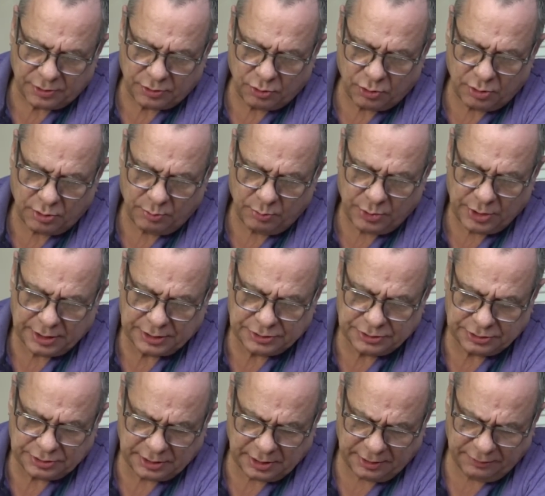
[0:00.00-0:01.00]
cornbread
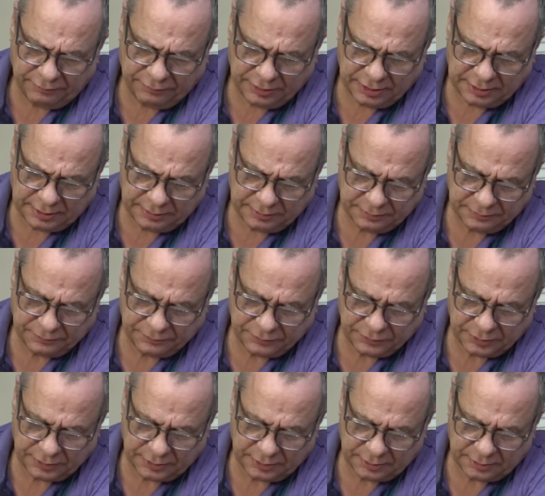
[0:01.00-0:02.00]
stuffing.
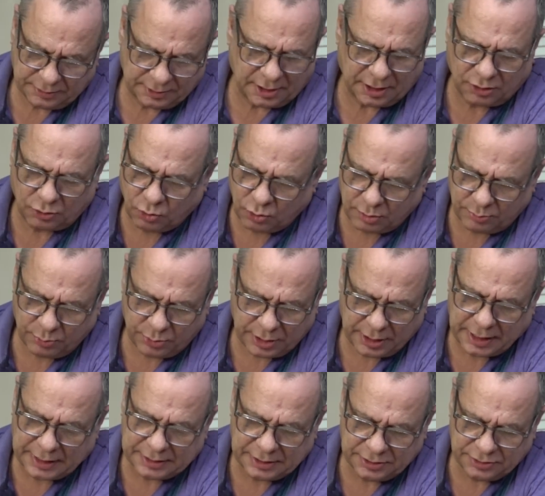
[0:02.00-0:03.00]
Not cornbread,
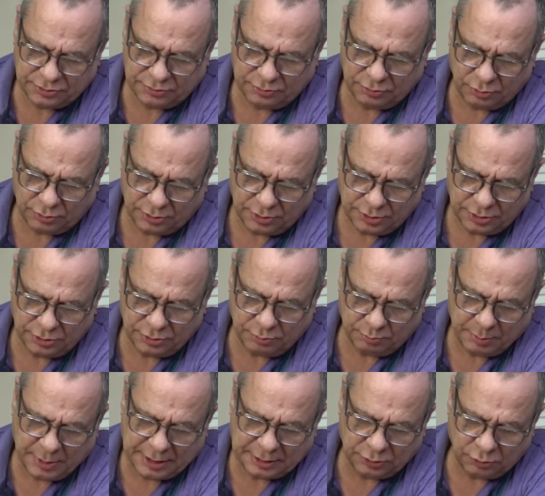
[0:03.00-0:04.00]
I just
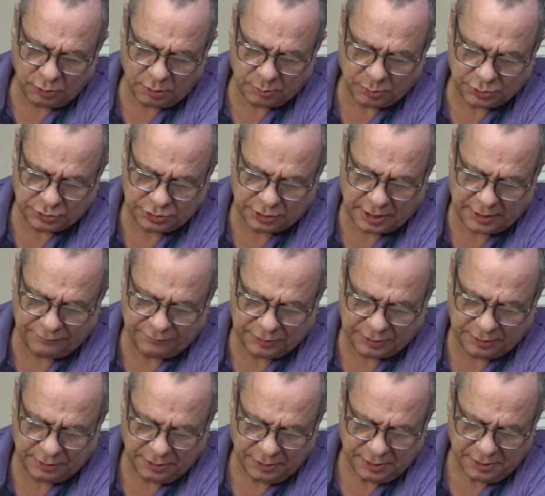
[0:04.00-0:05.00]
made normal stuffing.
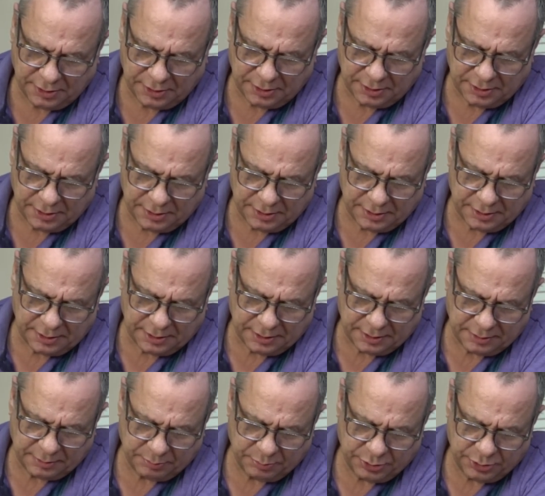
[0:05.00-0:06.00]

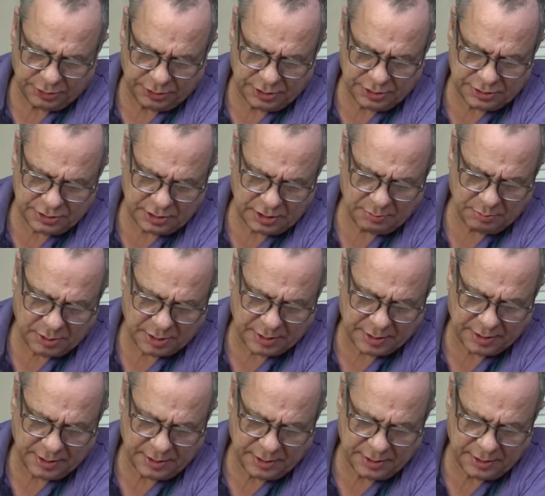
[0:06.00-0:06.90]
Put this on my